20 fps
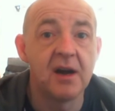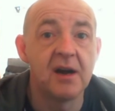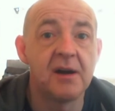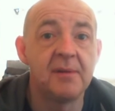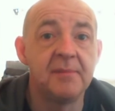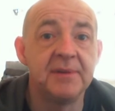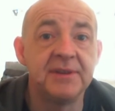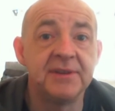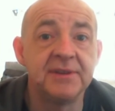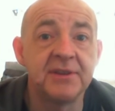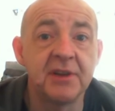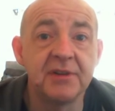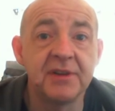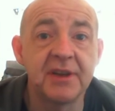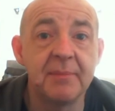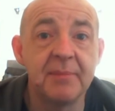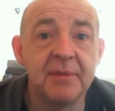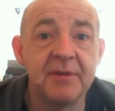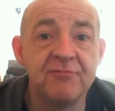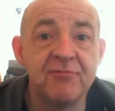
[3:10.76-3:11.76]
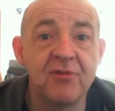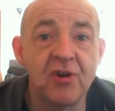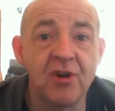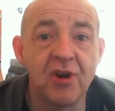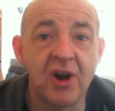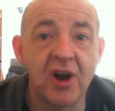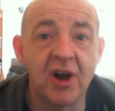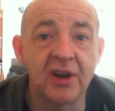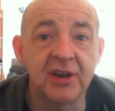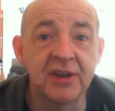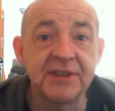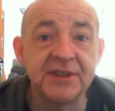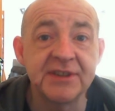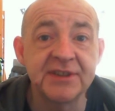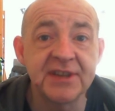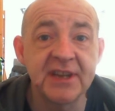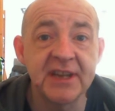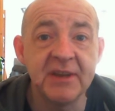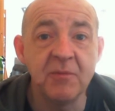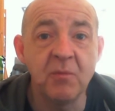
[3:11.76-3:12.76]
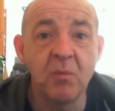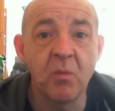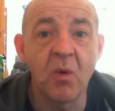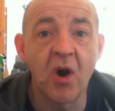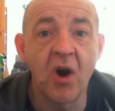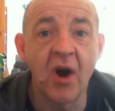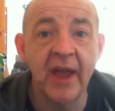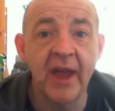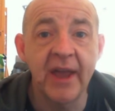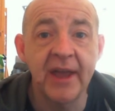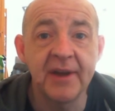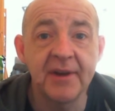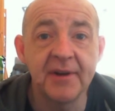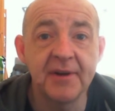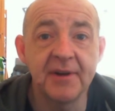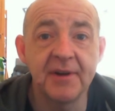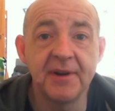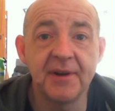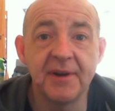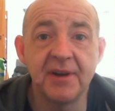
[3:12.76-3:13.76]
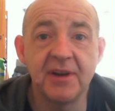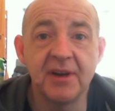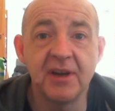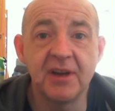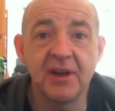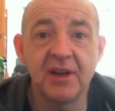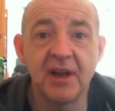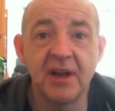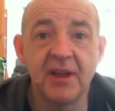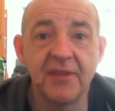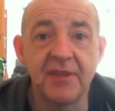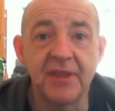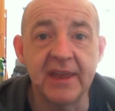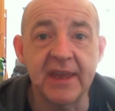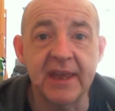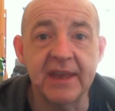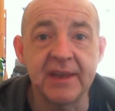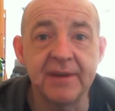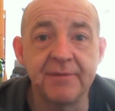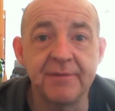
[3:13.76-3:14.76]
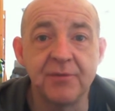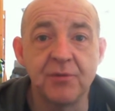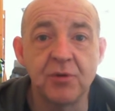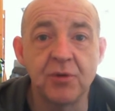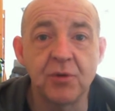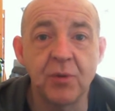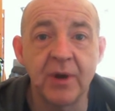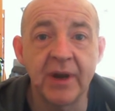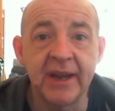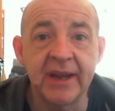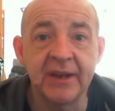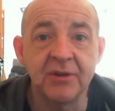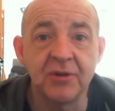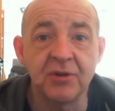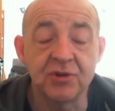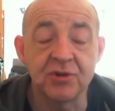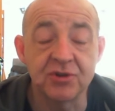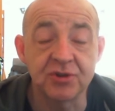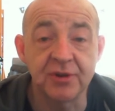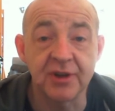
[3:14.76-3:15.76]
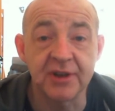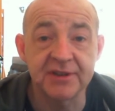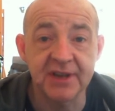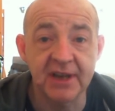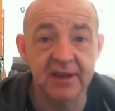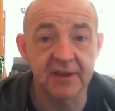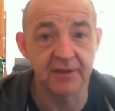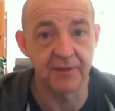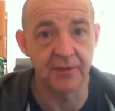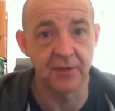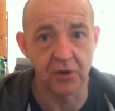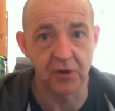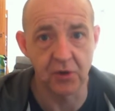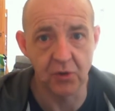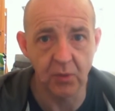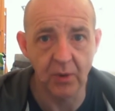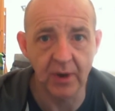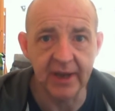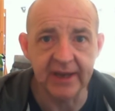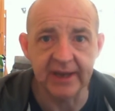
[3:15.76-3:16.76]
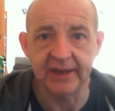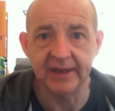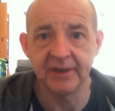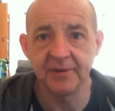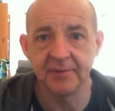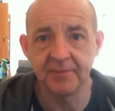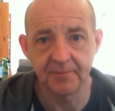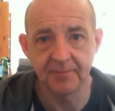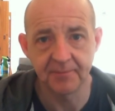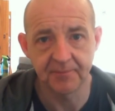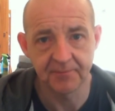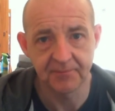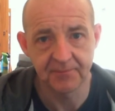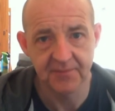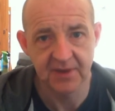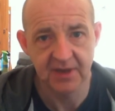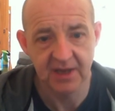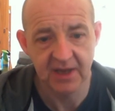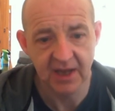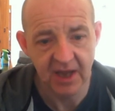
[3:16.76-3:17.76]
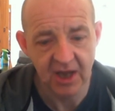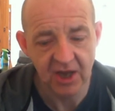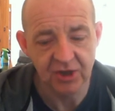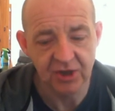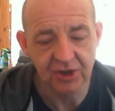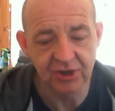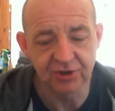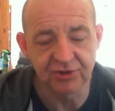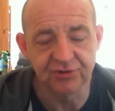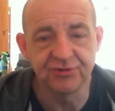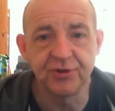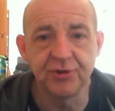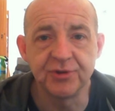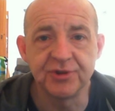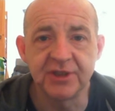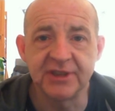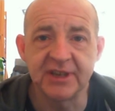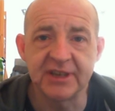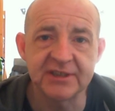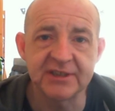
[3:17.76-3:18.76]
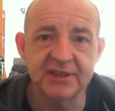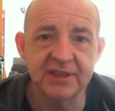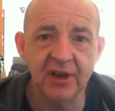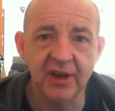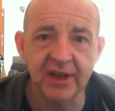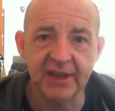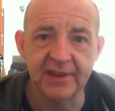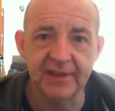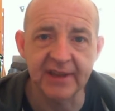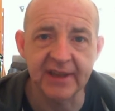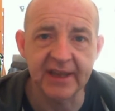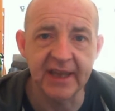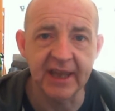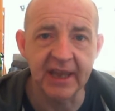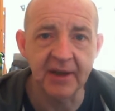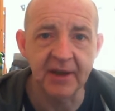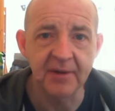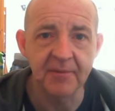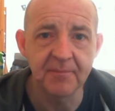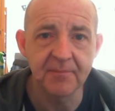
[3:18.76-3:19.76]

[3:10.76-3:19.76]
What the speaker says: I mean, don't get me wrong, I can see why the evil queen, or should I say the queen, grew to dislike the king.